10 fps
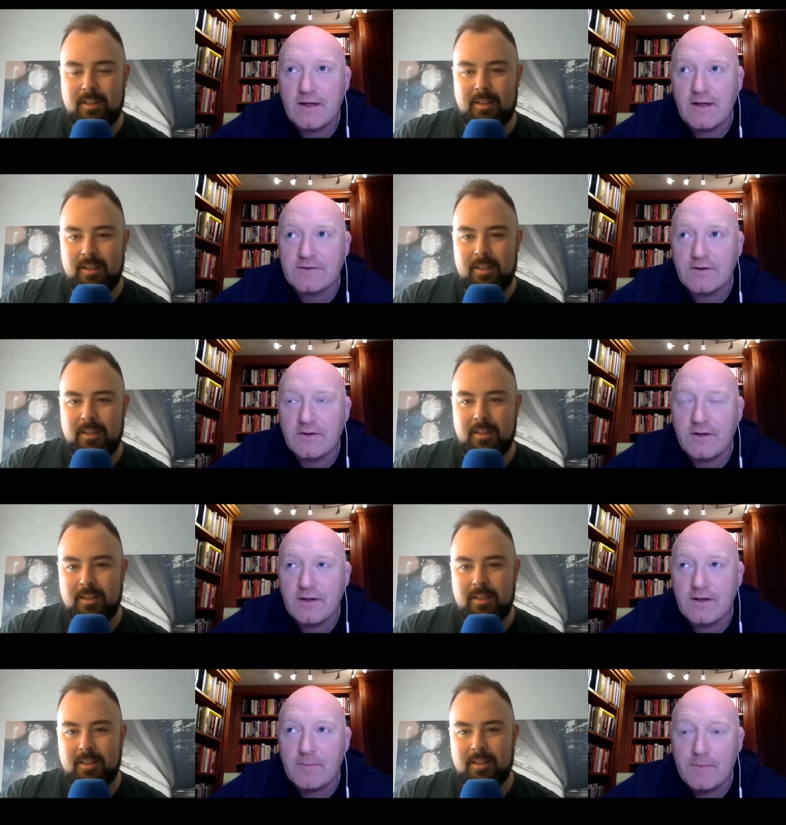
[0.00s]
Speaker 1: as uh,
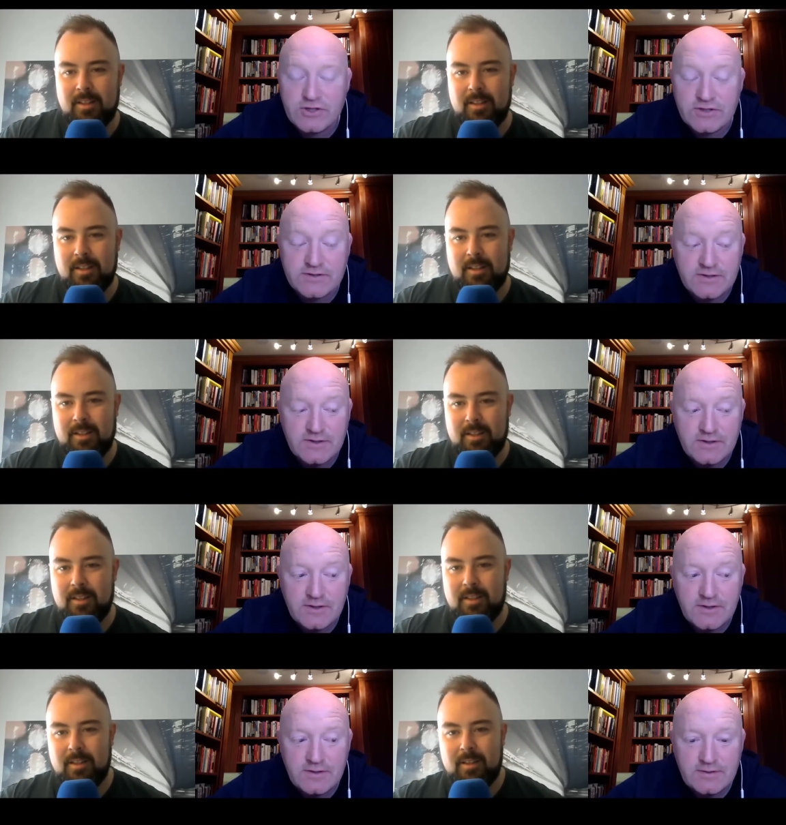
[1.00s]
ambitious,
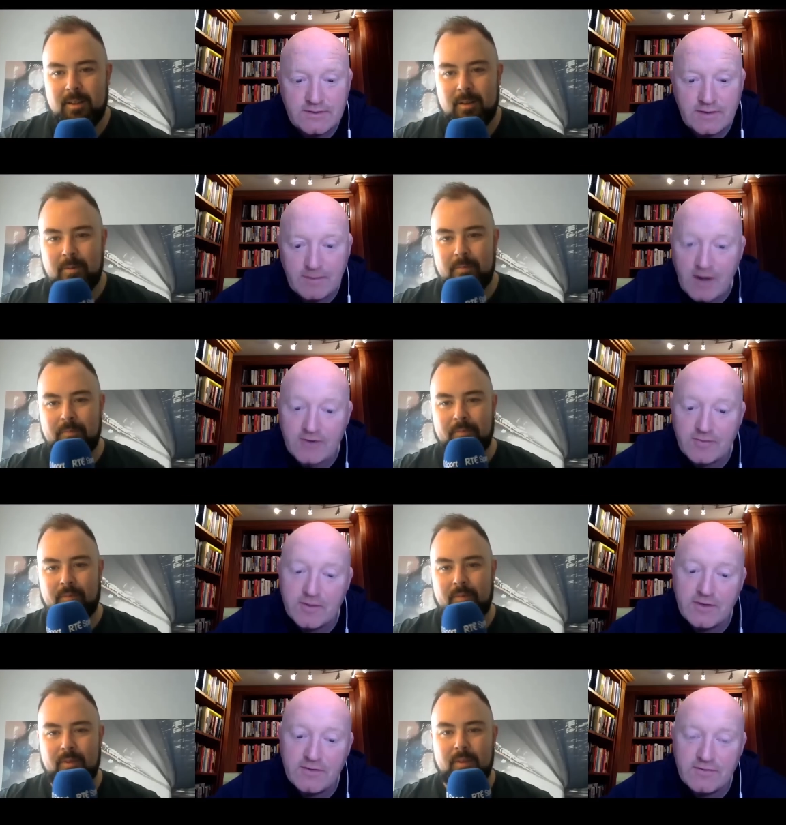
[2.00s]
they'll be harder to
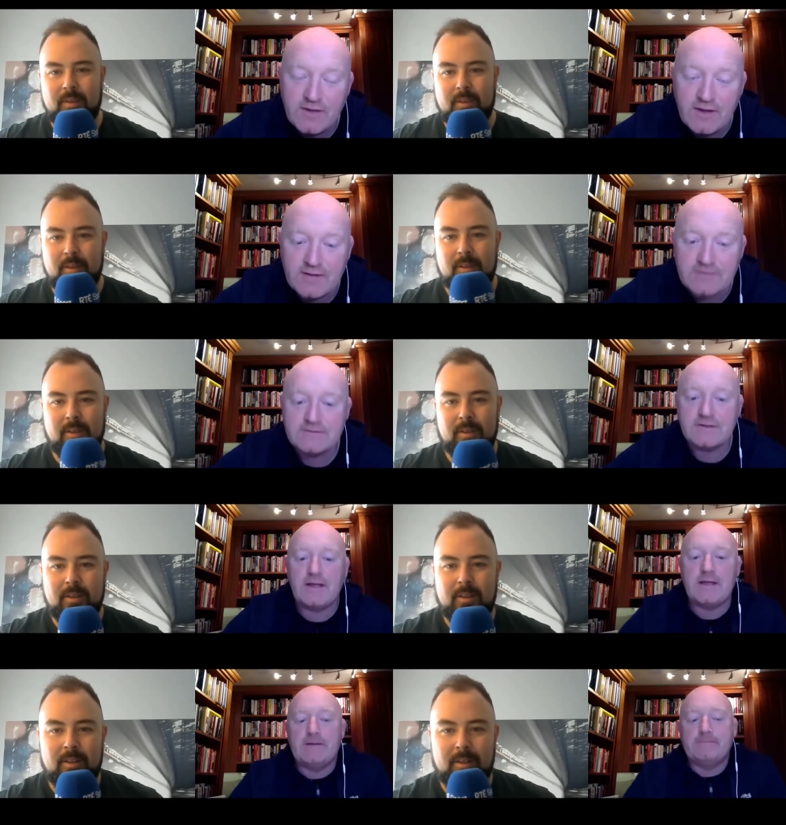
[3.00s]
beat. And
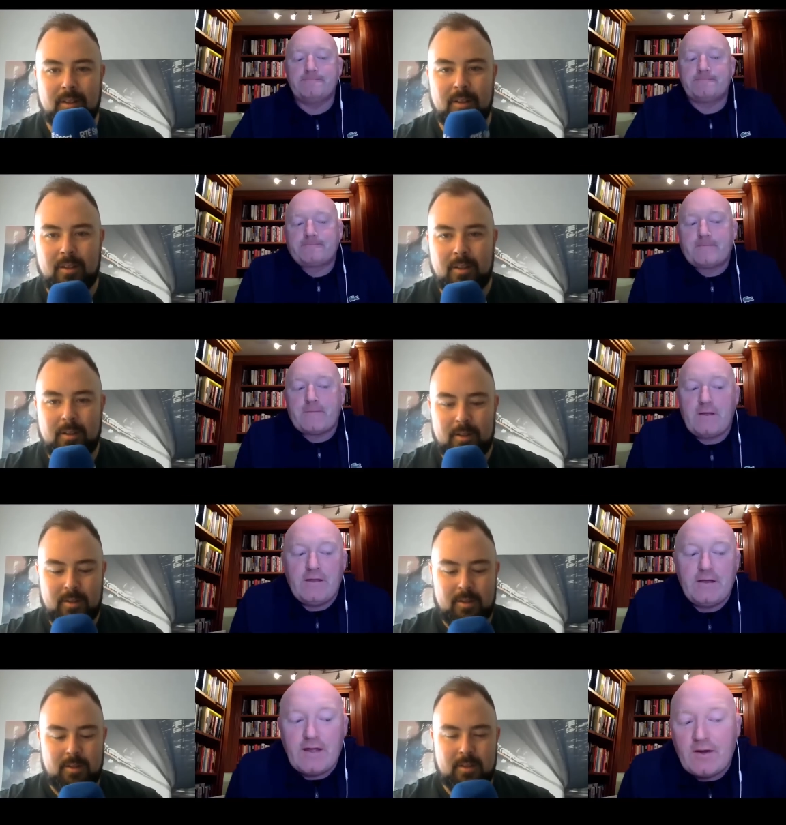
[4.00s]
um,
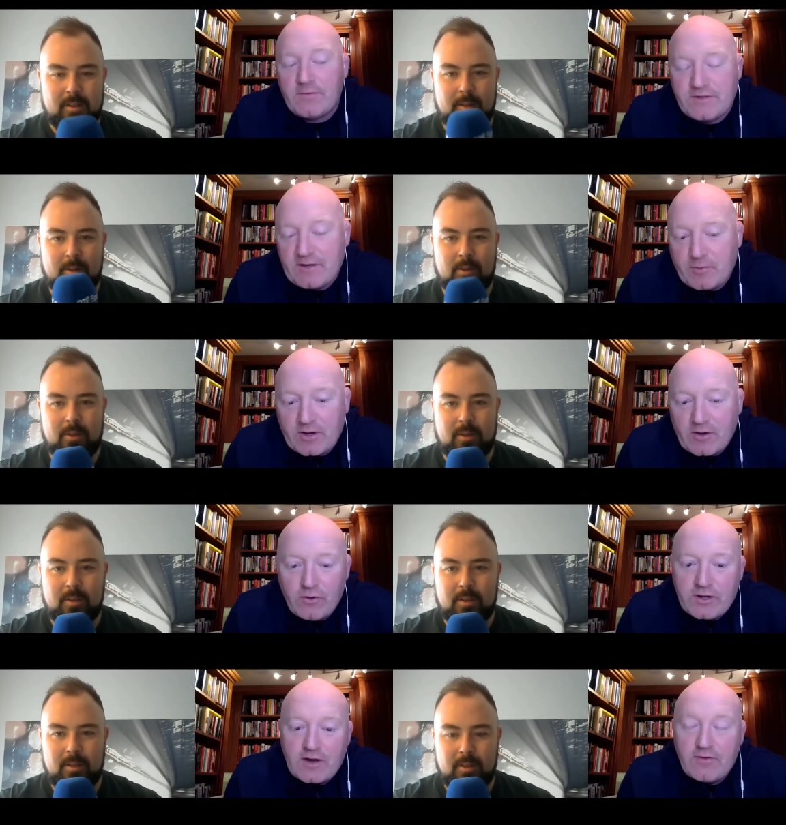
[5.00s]
and obviously they bring a
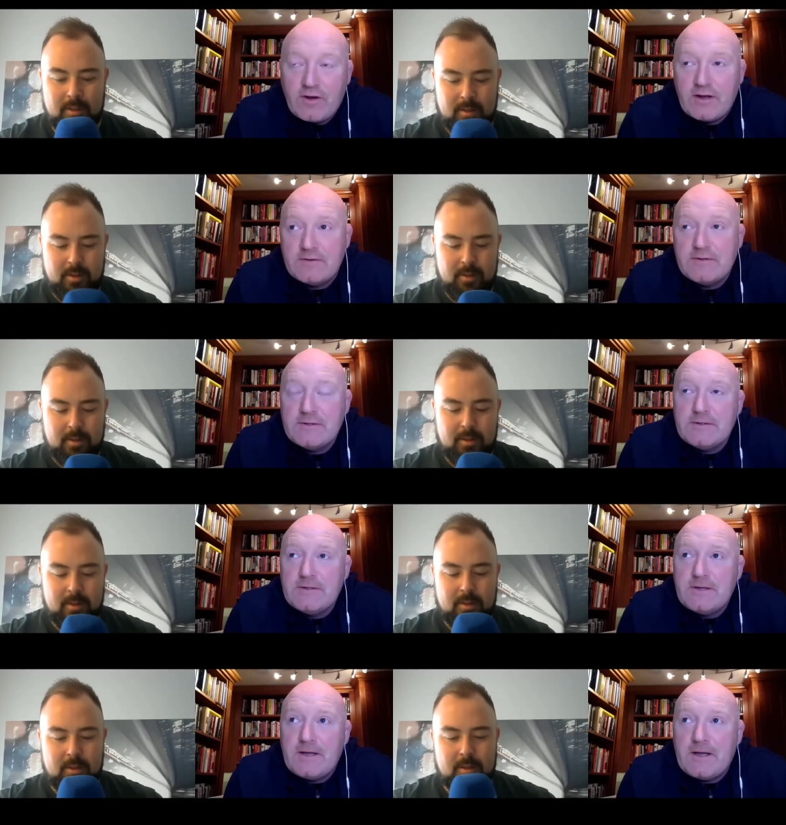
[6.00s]
goal kicker in.
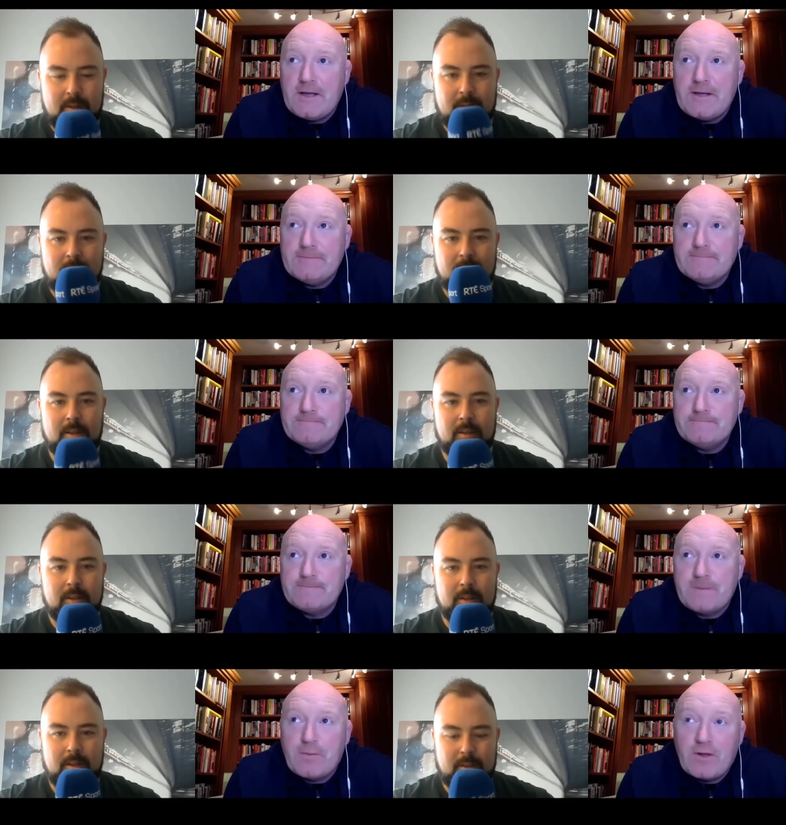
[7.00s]

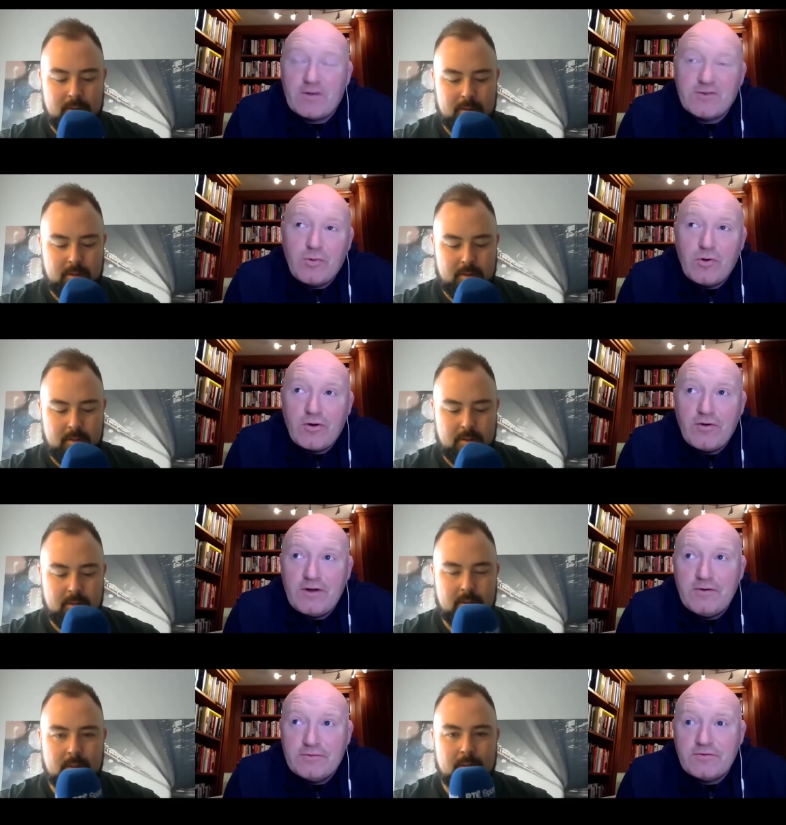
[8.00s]
Um, they bring a sub hooker
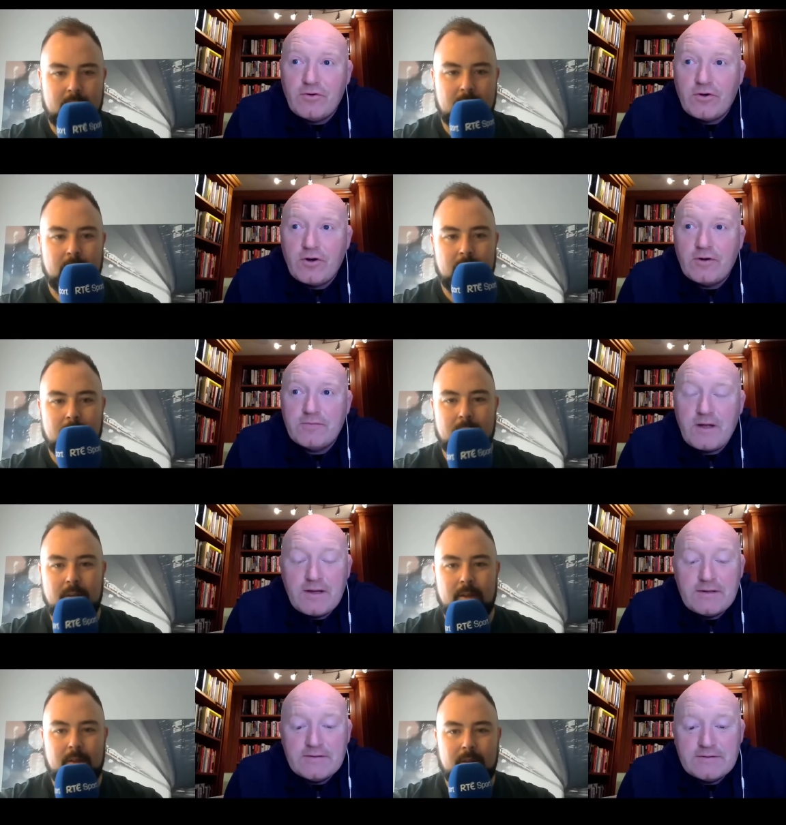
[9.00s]
in who's a hooker,
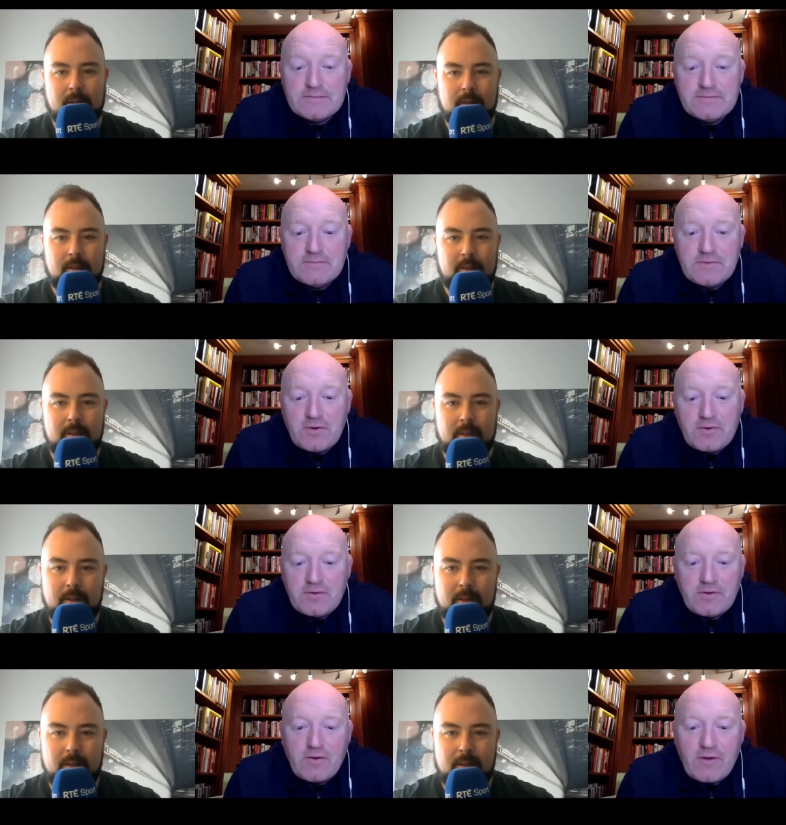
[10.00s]
and they're
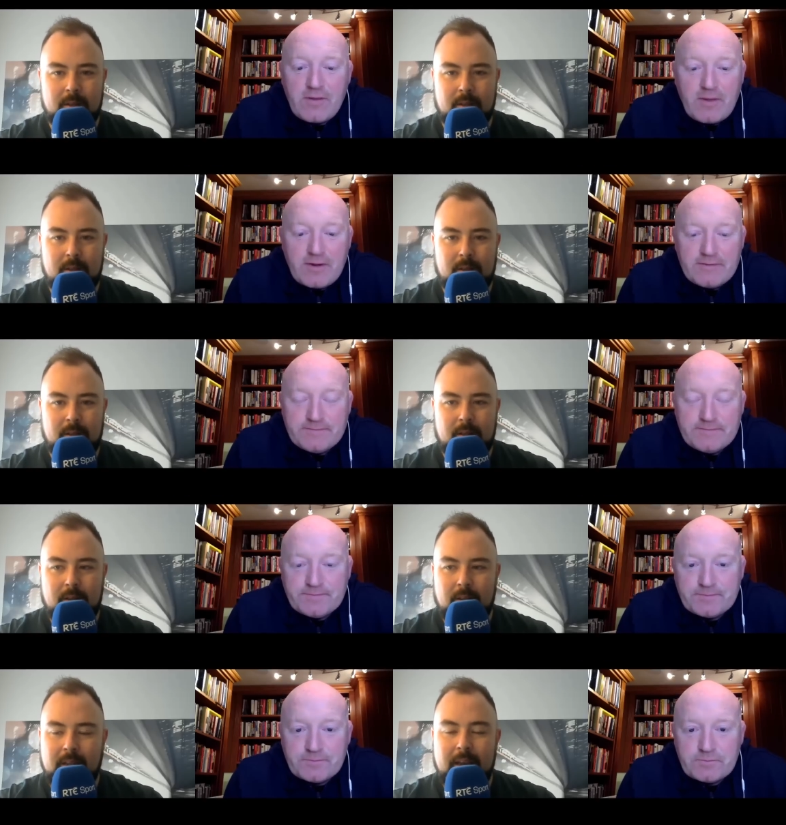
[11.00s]
they're already better.
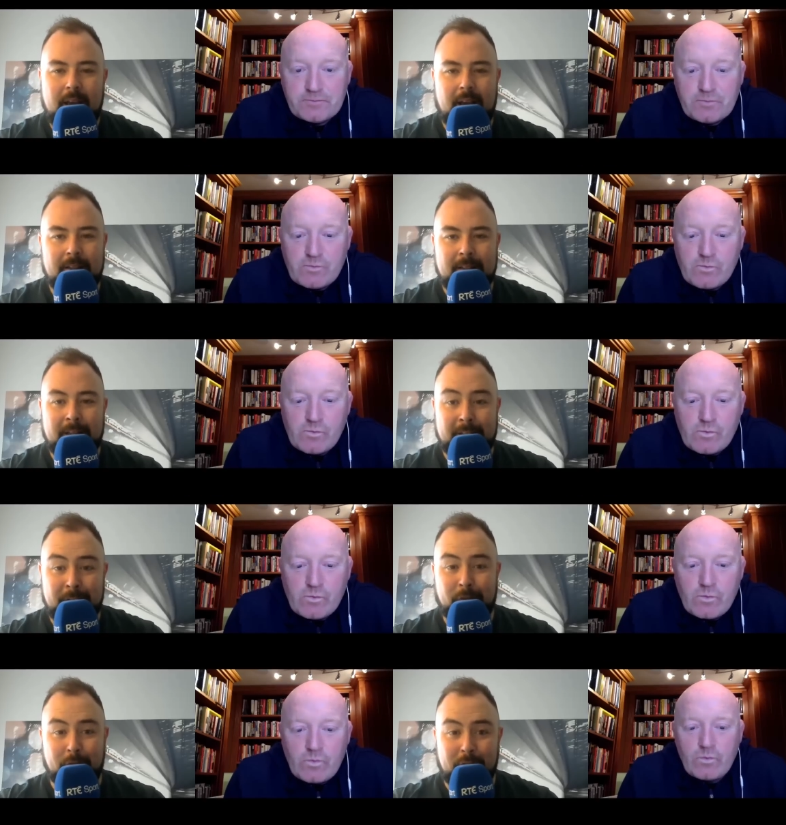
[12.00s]
Speaker 2: Yeah, and
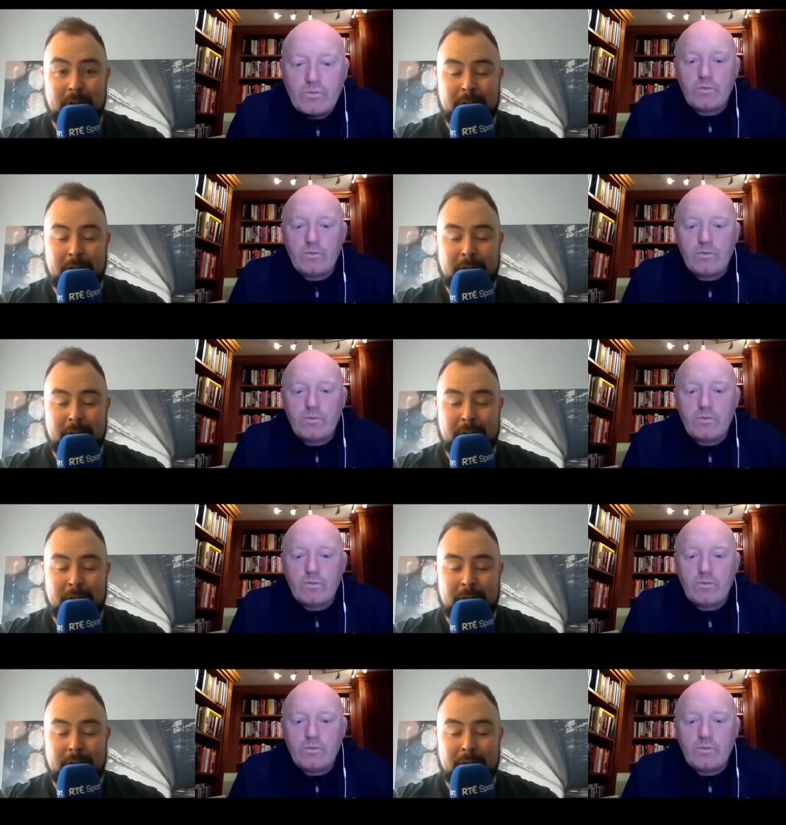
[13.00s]
it, it's funny